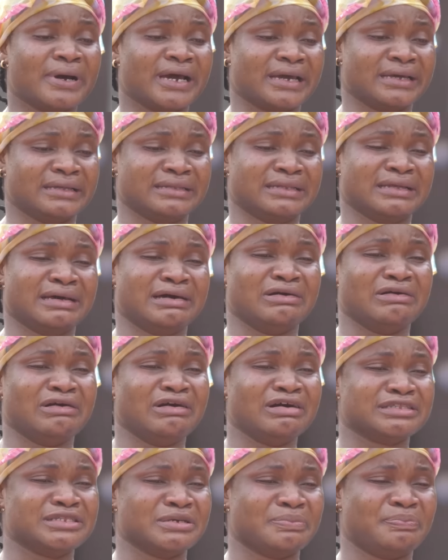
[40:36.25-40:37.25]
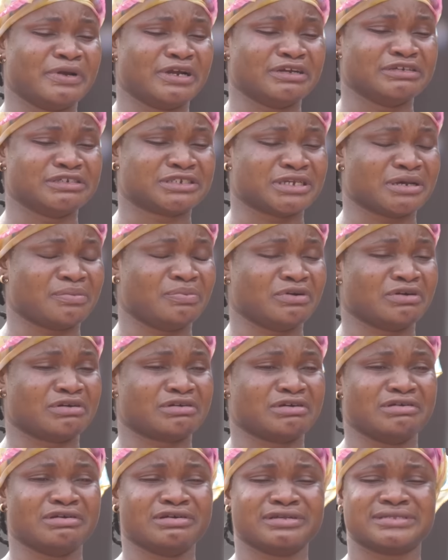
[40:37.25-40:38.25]
By now, all the perishable
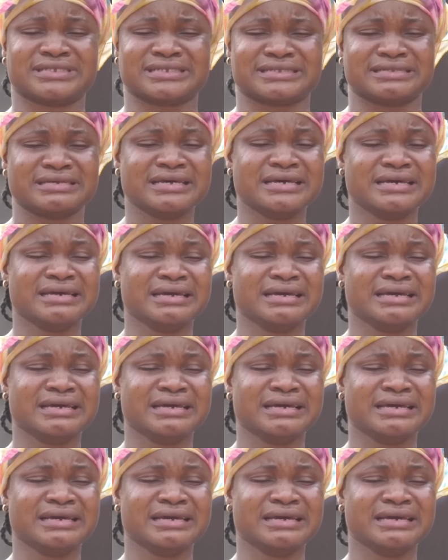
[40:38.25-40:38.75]
goods